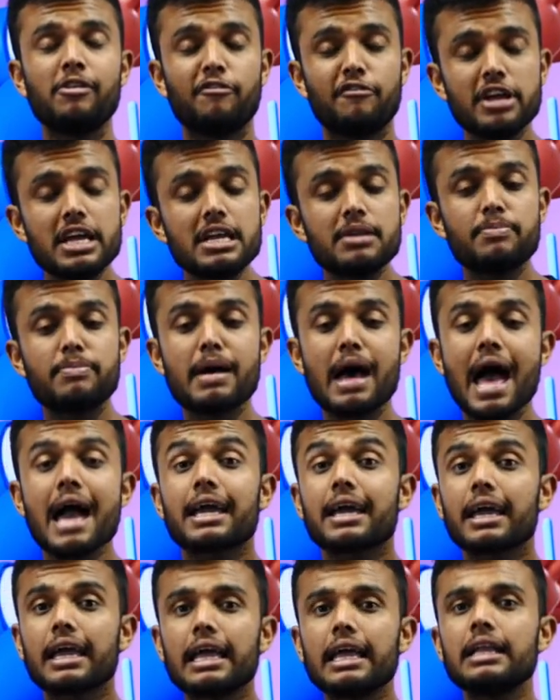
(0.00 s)

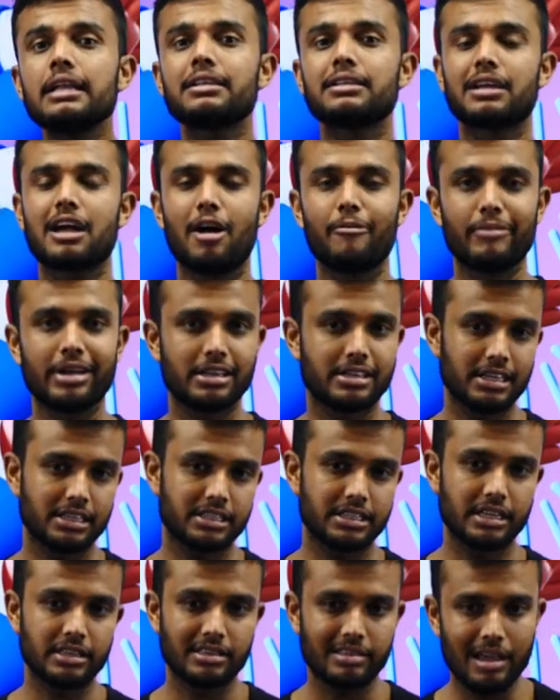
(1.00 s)
feedback in comment
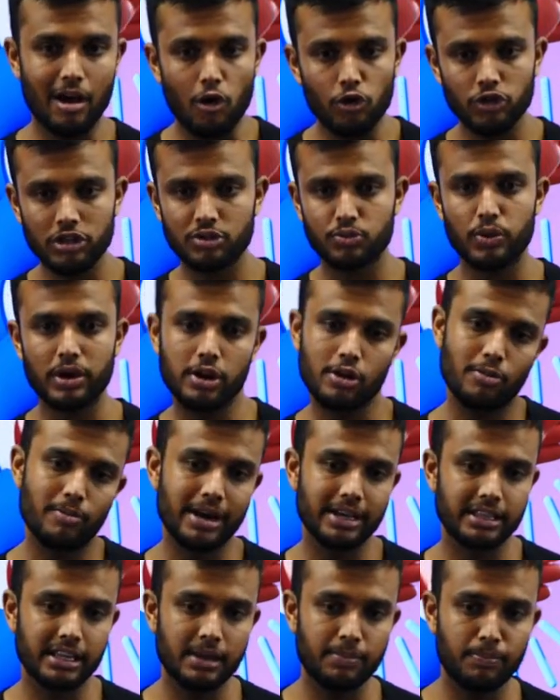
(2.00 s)
section on this video,
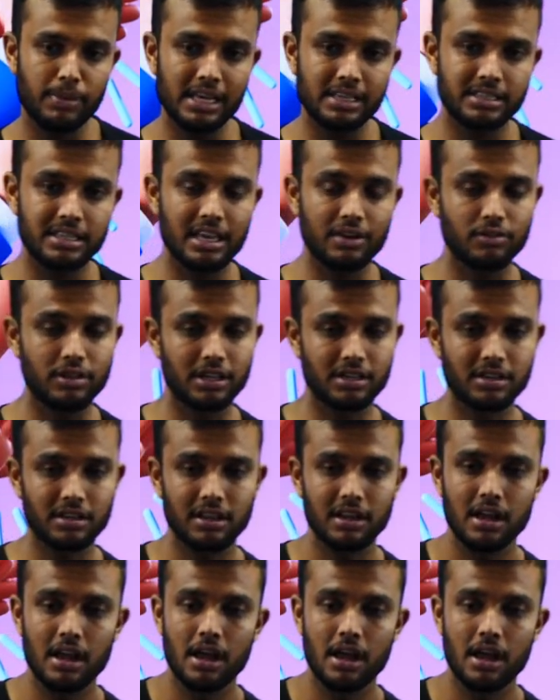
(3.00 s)
Maithili. Please give that.